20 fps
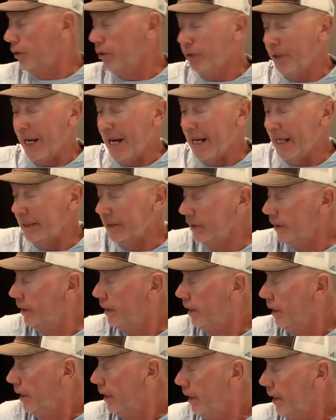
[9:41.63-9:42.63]
you guys,
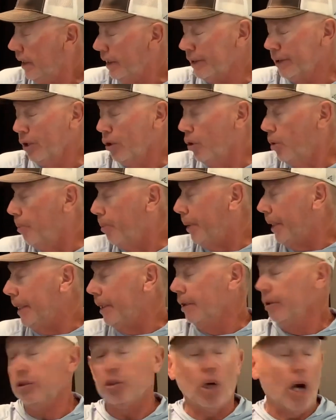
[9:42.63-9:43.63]
is going to be
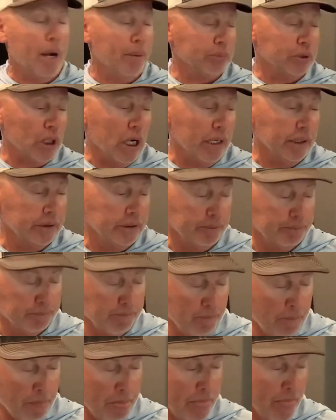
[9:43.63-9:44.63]
Dropshot.
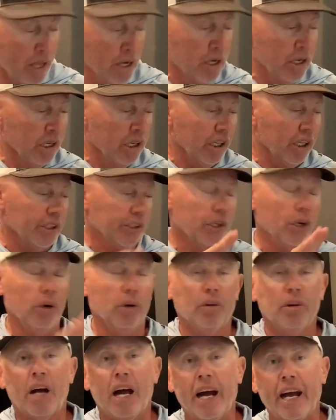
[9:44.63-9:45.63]
You
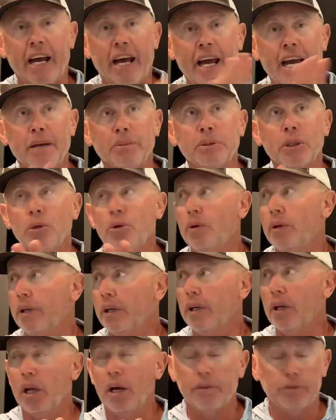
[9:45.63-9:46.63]
know, I
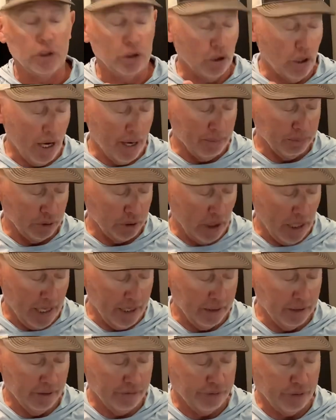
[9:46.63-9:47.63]
absolutely love the Dropshot.
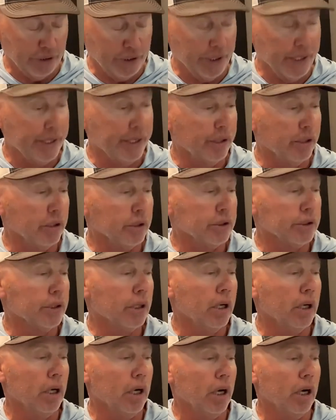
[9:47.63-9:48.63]
And for years
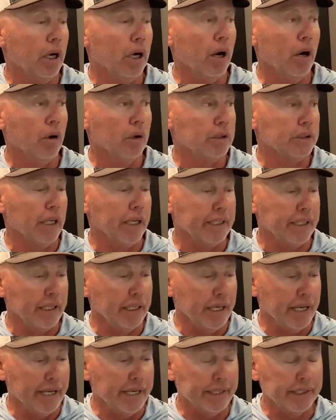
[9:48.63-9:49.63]
on Kentucky
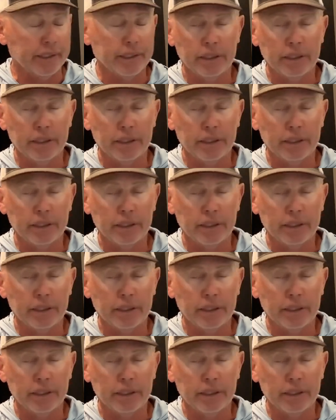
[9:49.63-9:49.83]
Lake,